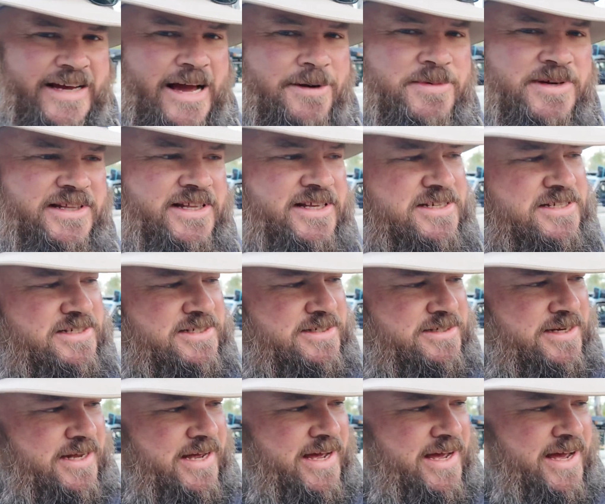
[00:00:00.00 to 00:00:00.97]
come in
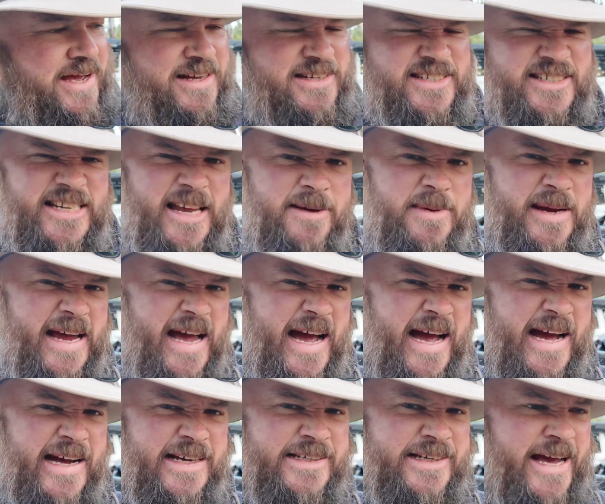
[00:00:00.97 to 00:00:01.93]
this
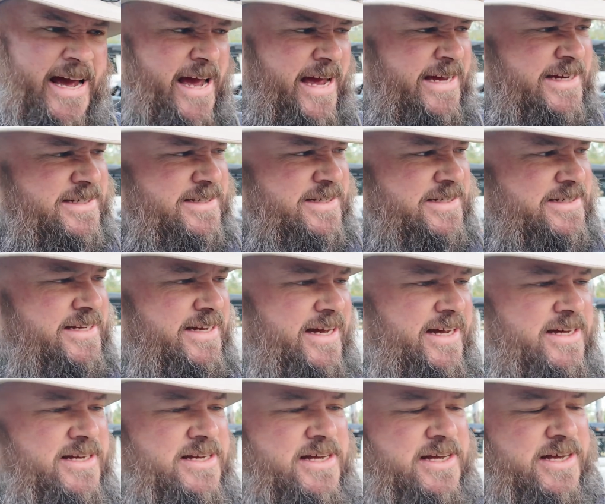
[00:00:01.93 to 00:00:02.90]
semi-hard case that's
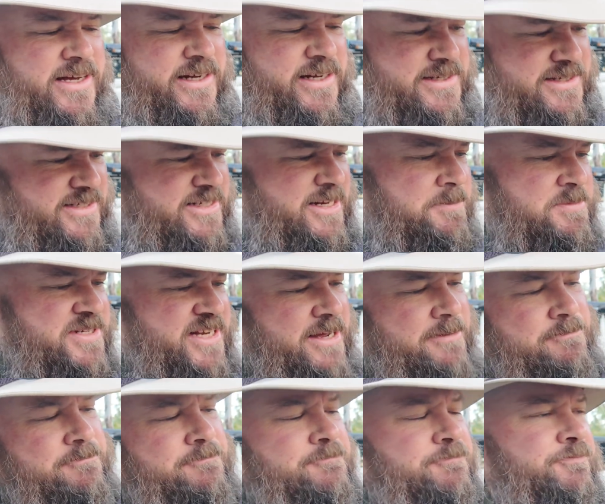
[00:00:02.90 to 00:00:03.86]
here. It zips
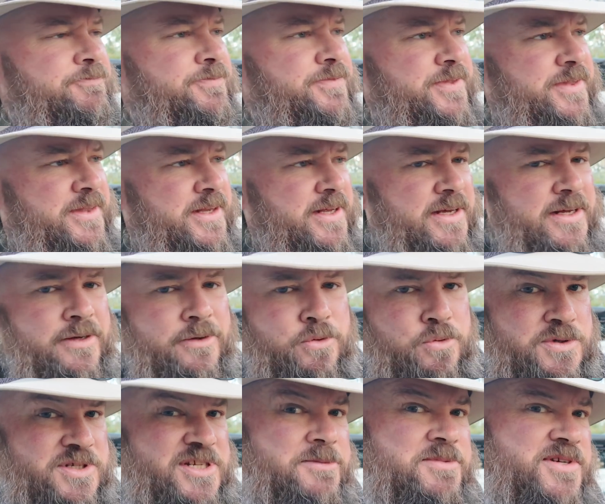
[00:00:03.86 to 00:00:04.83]
up,
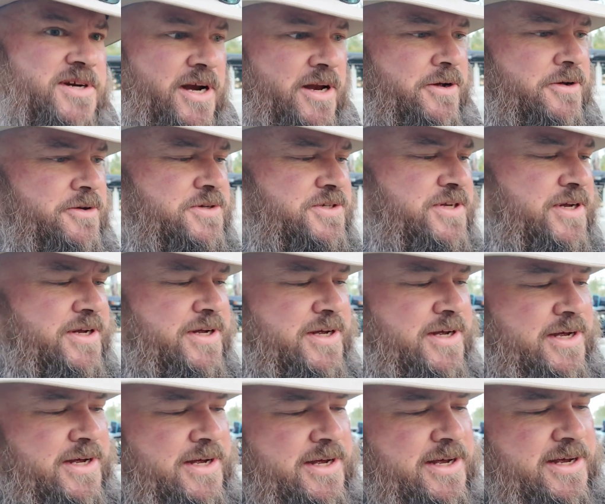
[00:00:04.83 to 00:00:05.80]
zips closed,
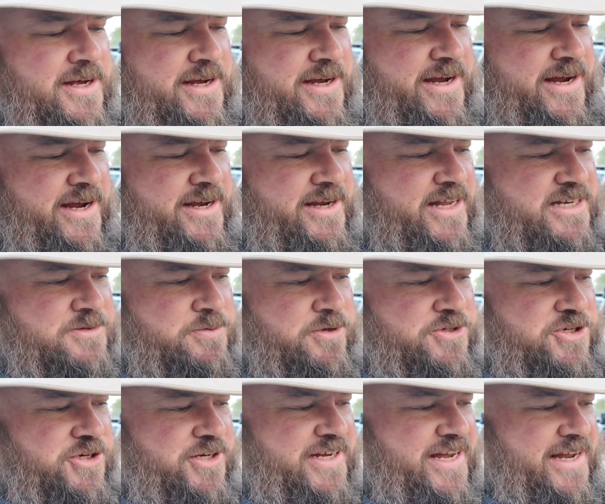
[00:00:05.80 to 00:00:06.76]
and that's
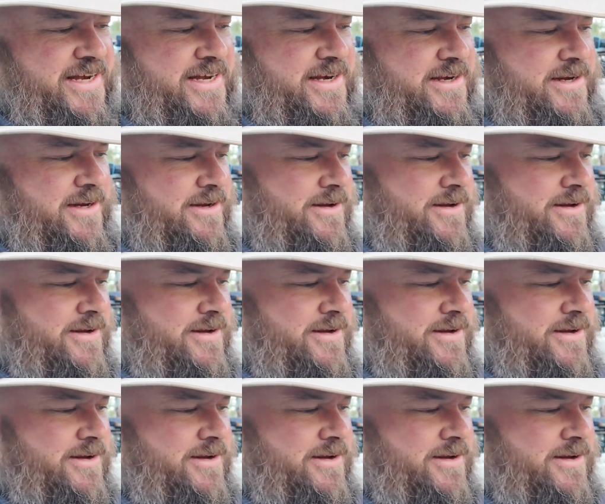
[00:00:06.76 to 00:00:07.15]
what you get